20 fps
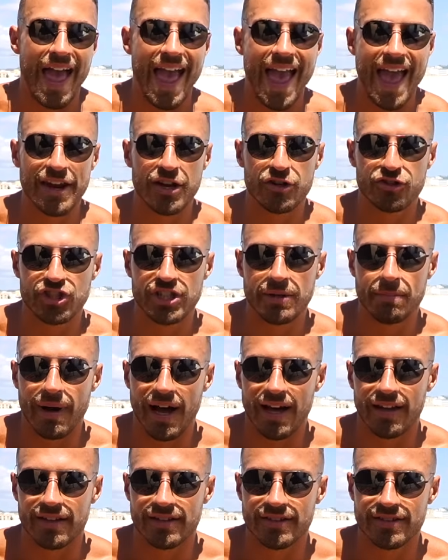energy
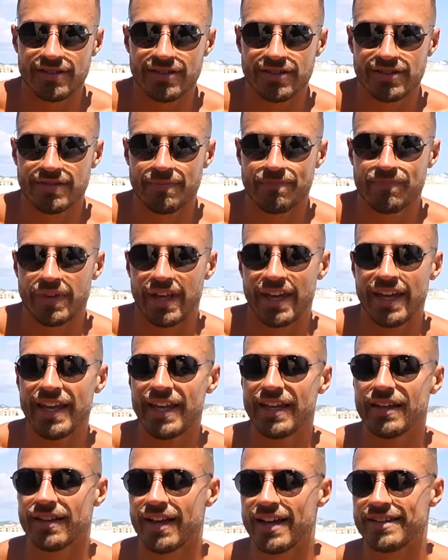balance,
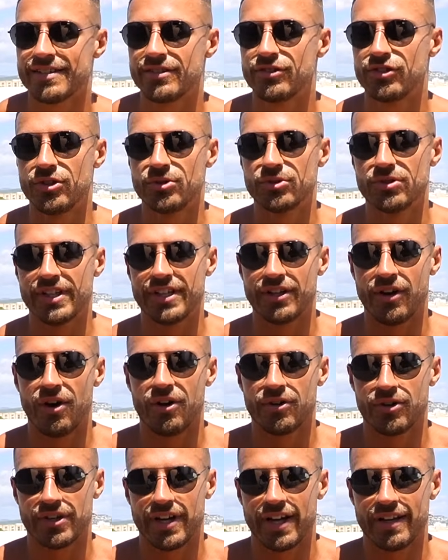eating less is usually not
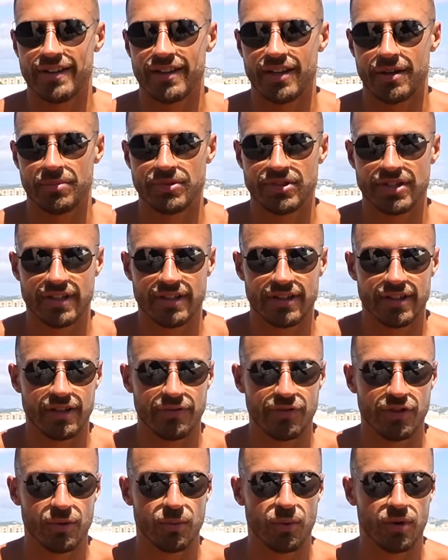a good idea, particularly
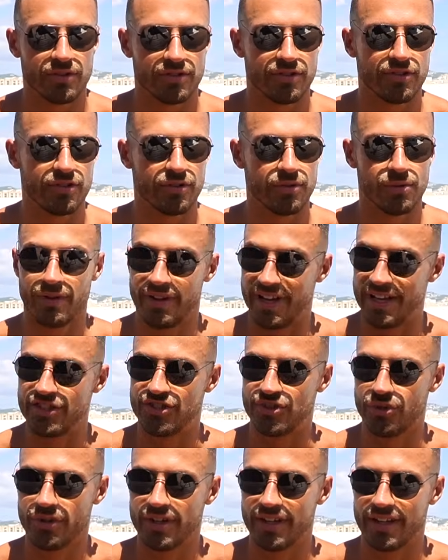if you want to
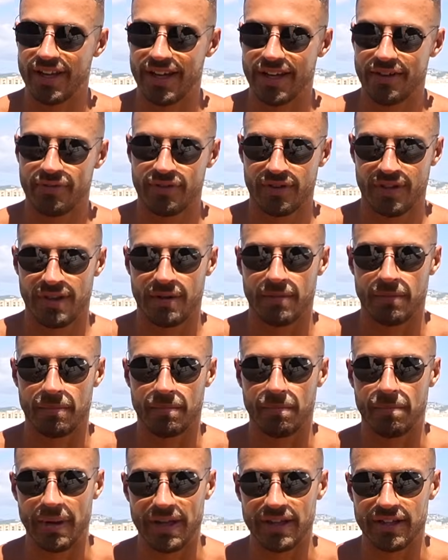enjoy your life,
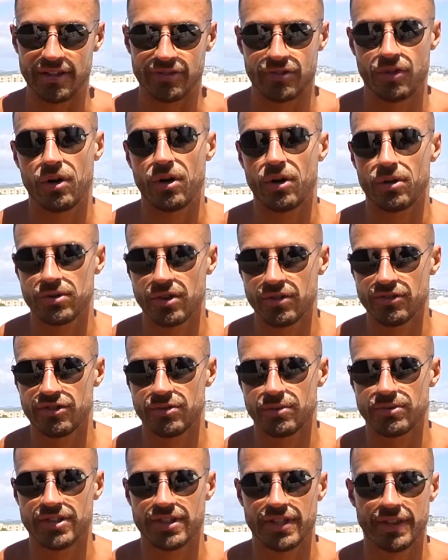build or hold on
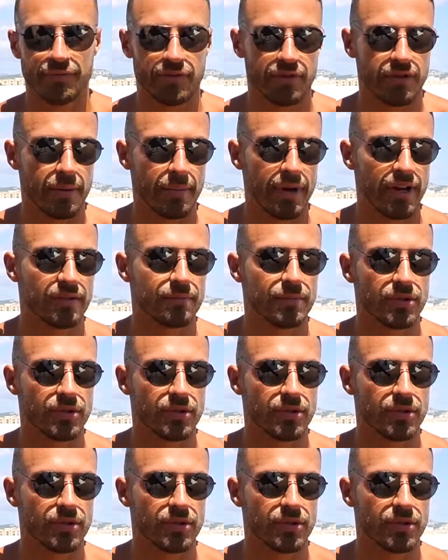to a significant amount of